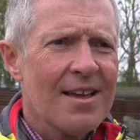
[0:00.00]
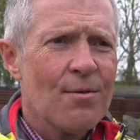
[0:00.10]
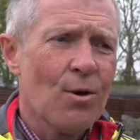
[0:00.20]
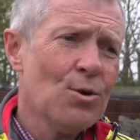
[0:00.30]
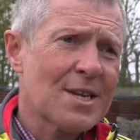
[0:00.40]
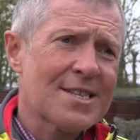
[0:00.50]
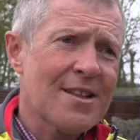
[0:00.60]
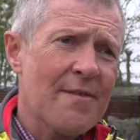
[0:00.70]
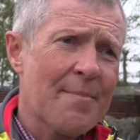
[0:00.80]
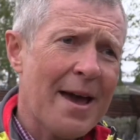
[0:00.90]
well, who doesn't
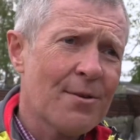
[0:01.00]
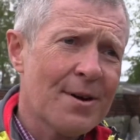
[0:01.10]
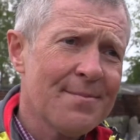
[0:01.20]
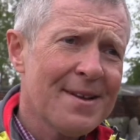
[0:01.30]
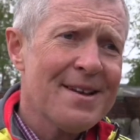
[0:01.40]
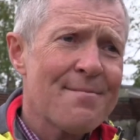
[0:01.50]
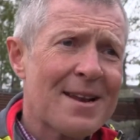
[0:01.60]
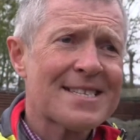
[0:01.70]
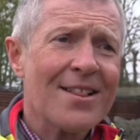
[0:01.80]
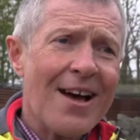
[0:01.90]
love a penguin? But
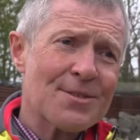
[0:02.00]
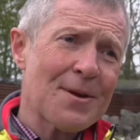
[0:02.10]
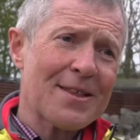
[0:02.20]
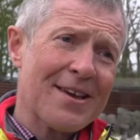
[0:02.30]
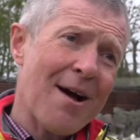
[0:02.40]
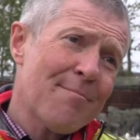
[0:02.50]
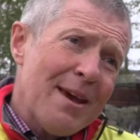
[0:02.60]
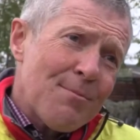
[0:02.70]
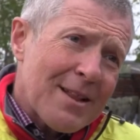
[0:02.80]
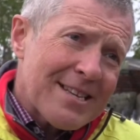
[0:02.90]
it's the last week of the
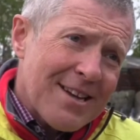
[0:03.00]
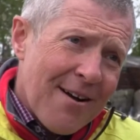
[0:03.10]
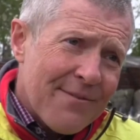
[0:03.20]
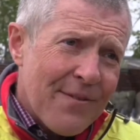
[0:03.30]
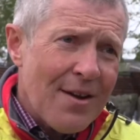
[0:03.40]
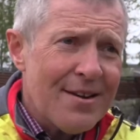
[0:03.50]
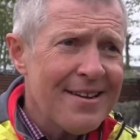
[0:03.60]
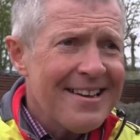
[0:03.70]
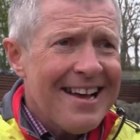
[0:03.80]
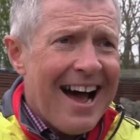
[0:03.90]
campaign, we like to have fun,
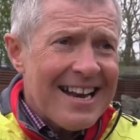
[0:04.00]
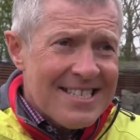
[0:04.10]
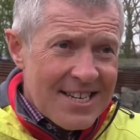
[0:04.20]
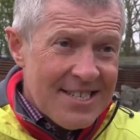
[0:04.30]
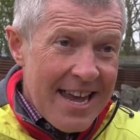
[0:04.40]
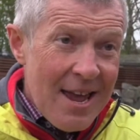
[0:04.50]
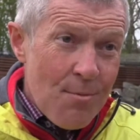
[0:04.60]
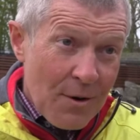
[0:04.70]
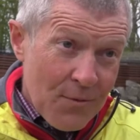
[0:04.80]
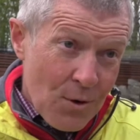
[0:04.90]
and today
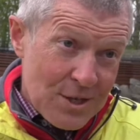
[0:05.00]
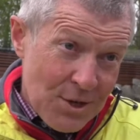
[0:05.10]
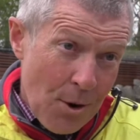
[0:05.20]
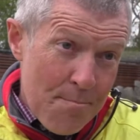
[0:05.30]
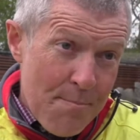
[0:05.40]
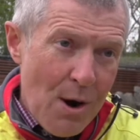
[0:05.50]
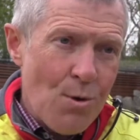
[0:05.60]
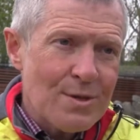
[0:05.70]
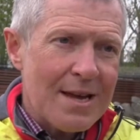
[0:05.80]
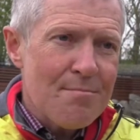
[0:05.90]
we're focusing on
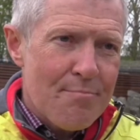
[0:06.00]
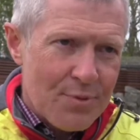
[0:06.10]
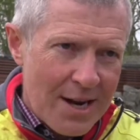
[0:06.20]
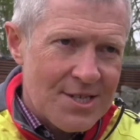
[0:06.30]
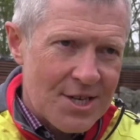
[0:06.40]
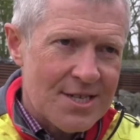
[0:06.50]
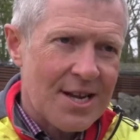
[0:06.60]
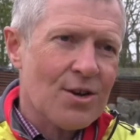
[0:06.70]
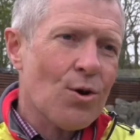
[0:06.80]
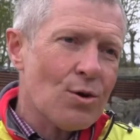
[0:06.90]
building bridges
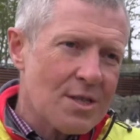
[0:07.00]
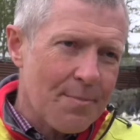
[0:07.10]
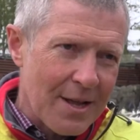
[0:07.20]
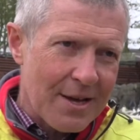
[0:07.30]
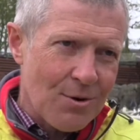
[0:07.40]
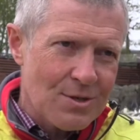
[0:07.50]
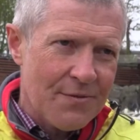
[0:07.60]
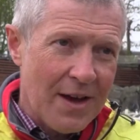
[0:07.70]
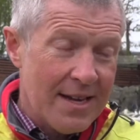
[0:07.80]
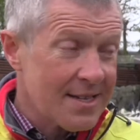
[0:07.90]
across the political
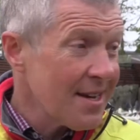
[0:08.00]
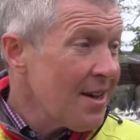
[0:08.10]
divide.